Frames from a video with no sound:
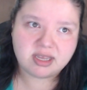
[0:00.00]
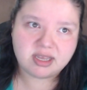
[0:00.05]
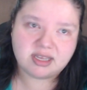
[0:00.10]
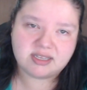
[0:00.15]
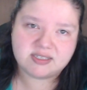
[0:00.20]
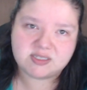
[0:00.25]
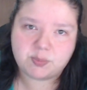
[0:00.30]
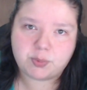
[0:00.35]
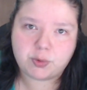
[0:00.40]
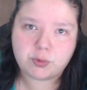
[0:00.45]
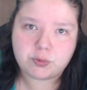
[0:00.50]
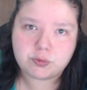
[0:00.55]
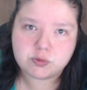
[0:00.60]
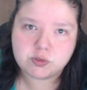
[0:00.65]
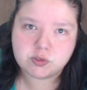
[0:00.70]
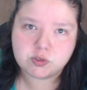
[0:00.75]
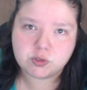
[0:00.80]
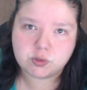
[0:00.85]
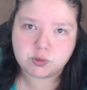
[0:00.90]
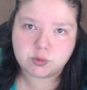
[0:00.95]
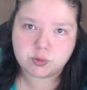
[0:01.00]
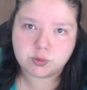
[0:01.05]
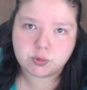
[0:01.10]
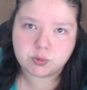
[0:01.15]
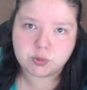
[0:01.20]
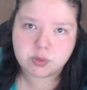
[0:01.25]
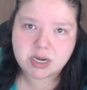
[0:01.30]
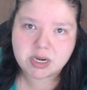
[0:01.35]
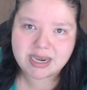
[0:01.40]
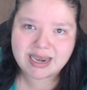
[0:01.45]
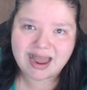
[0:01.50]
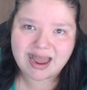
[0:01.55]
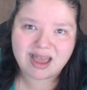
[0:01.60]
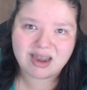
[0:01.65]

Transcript: as opposed to not